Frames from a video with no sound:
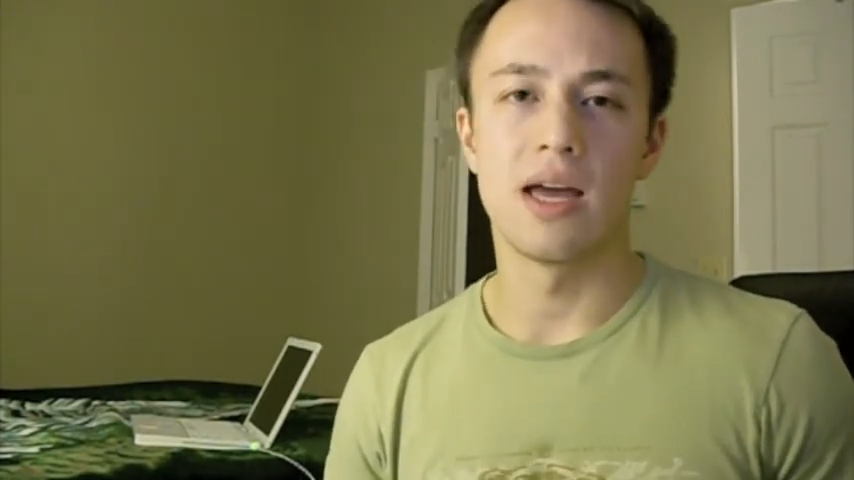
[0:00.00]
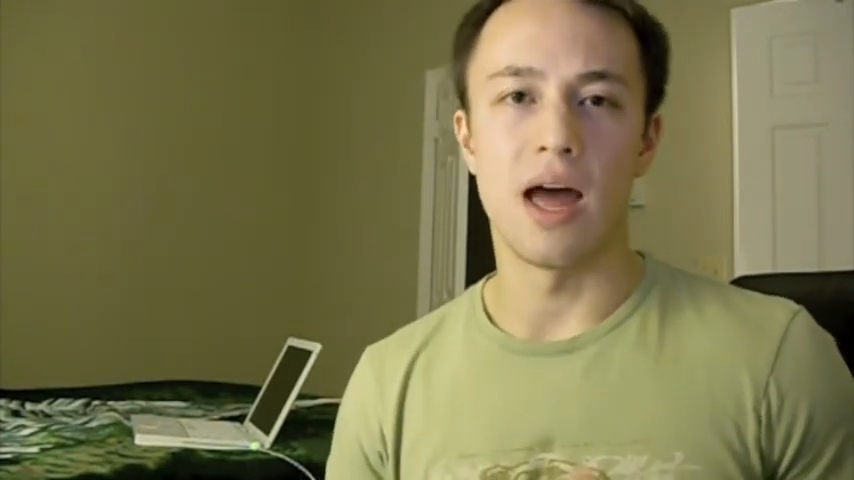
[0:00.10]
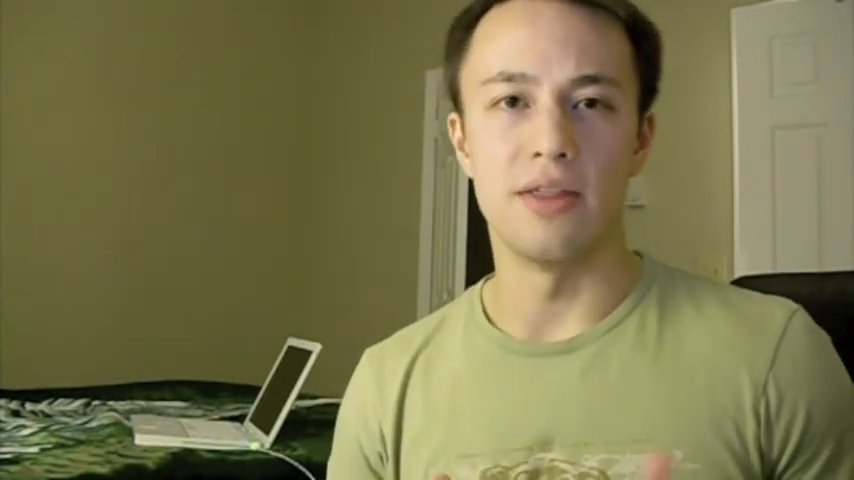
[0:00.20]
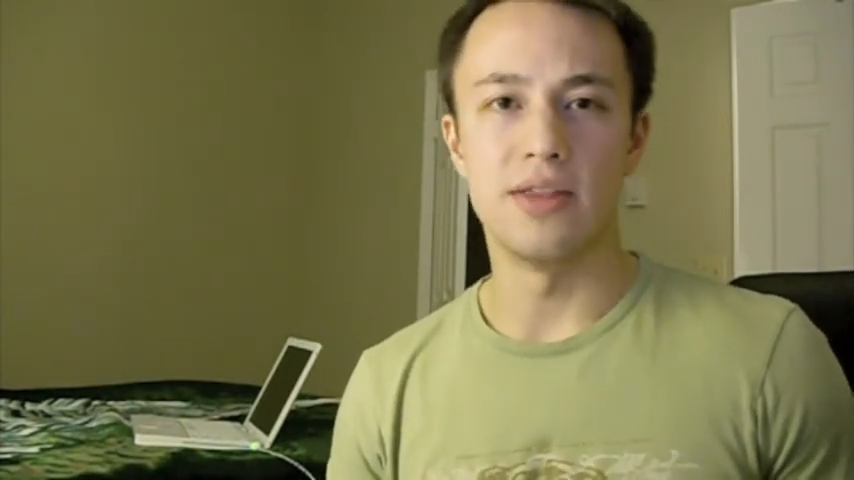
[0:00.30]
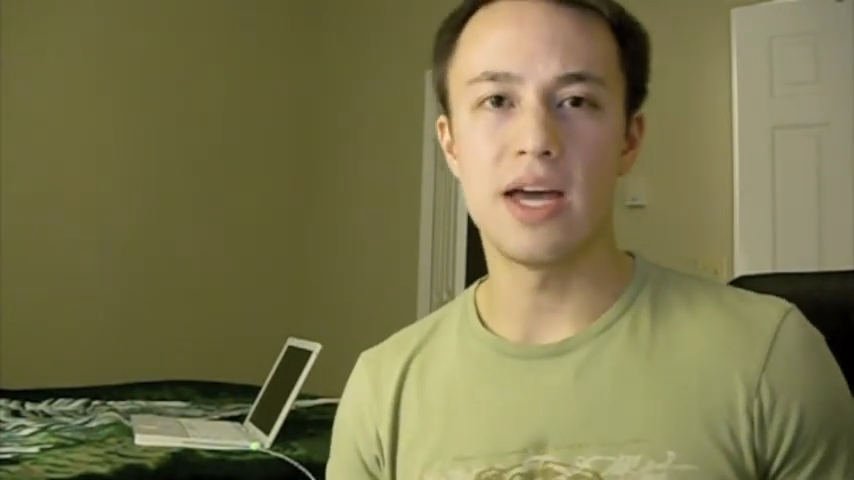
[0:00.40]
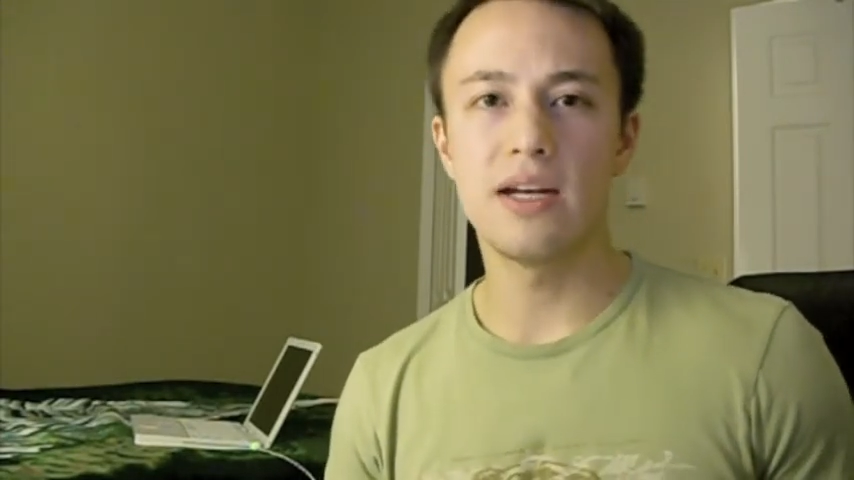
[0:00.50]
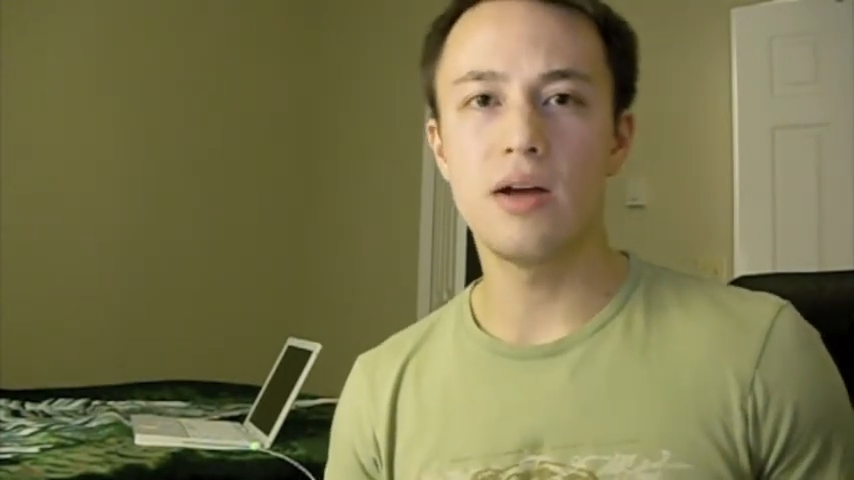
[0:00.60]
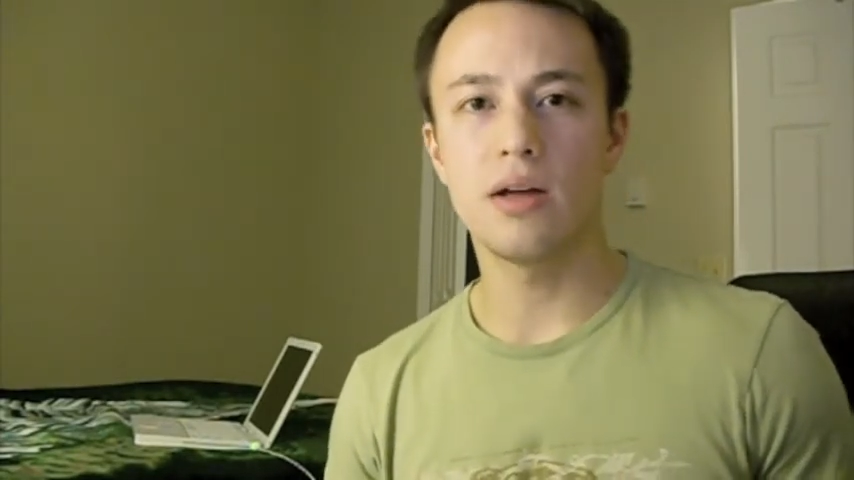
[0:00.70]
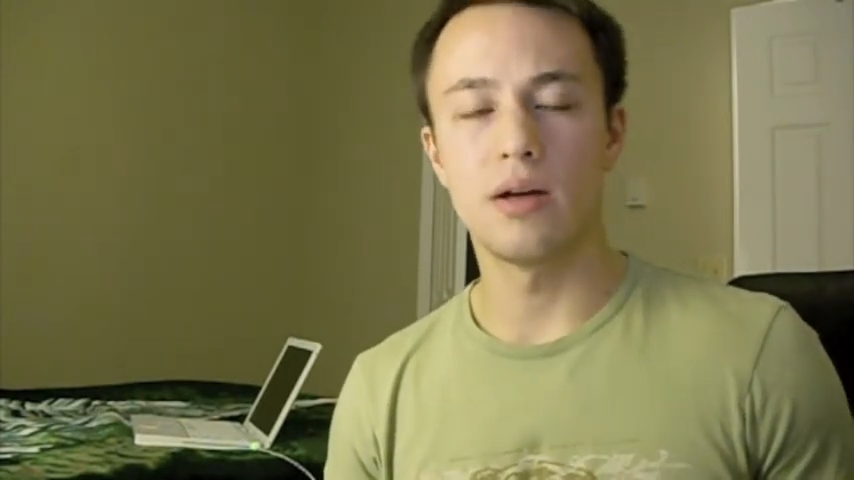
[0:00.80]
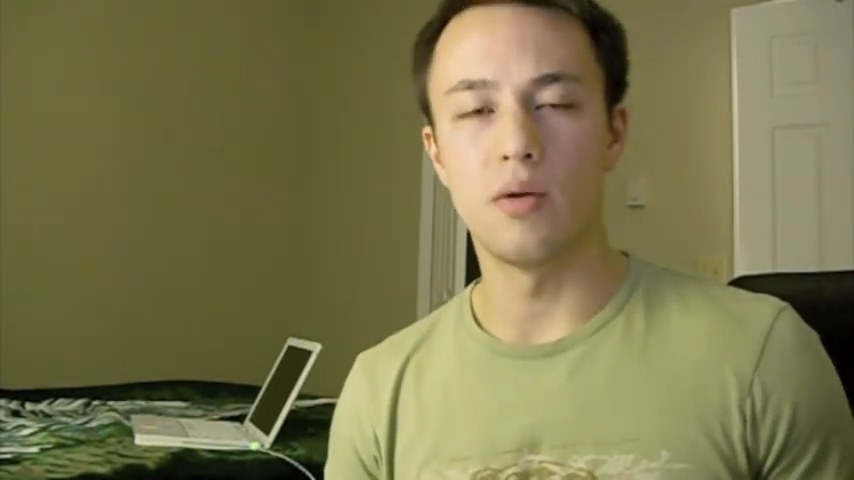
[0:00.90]
And then
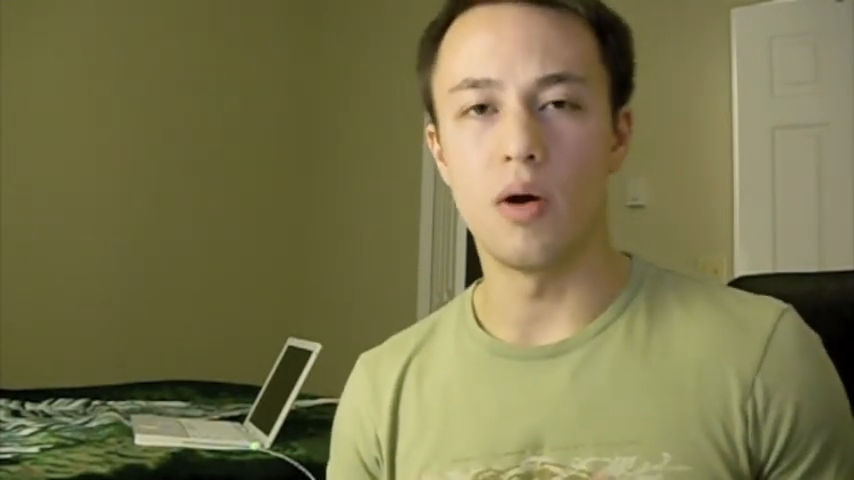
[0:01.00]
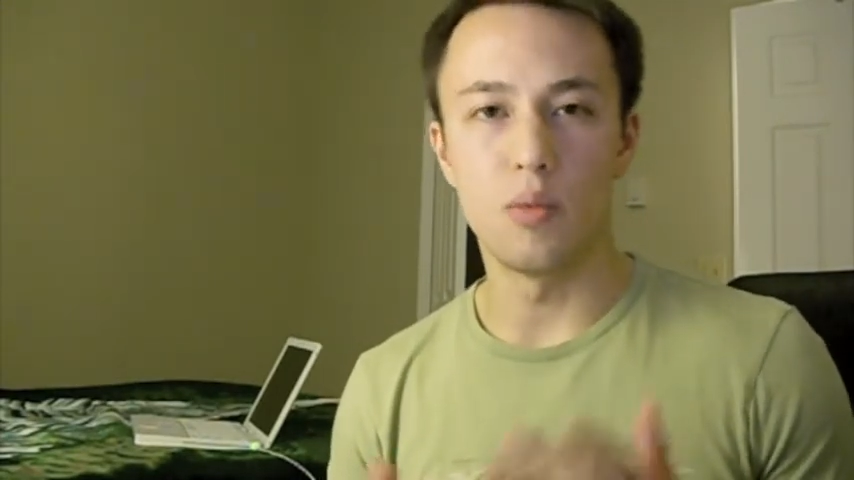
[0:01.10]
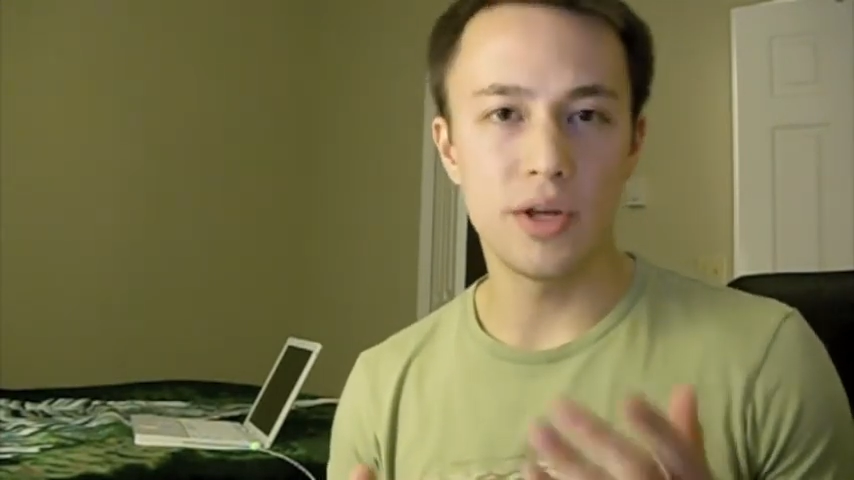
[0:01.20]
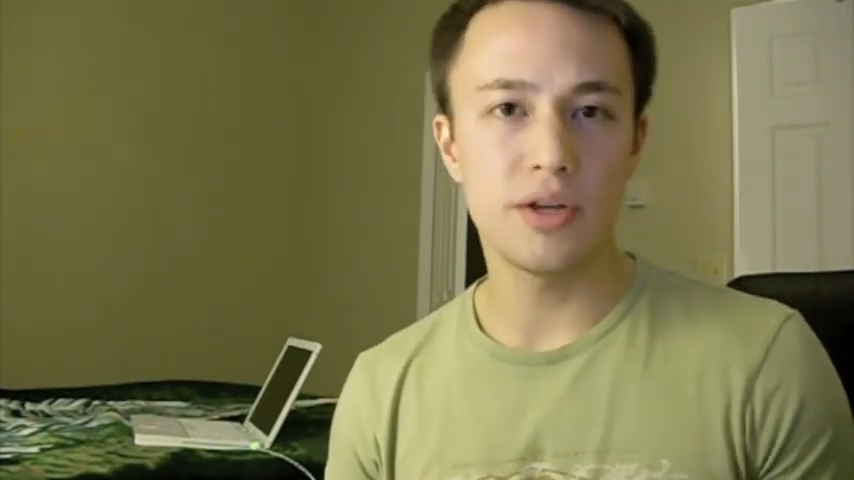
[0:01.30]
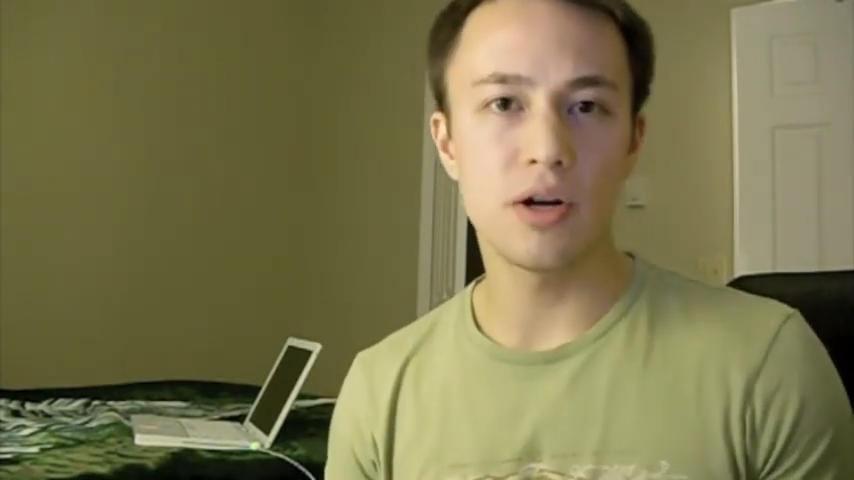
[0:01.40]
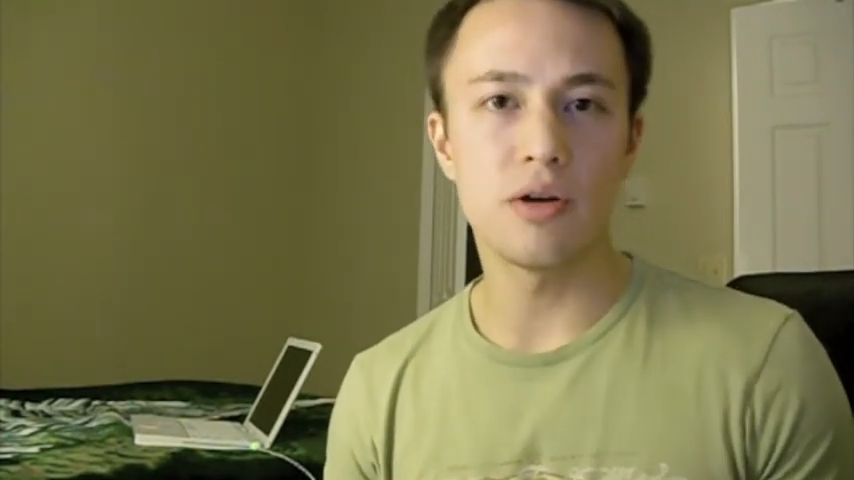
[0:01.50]
with your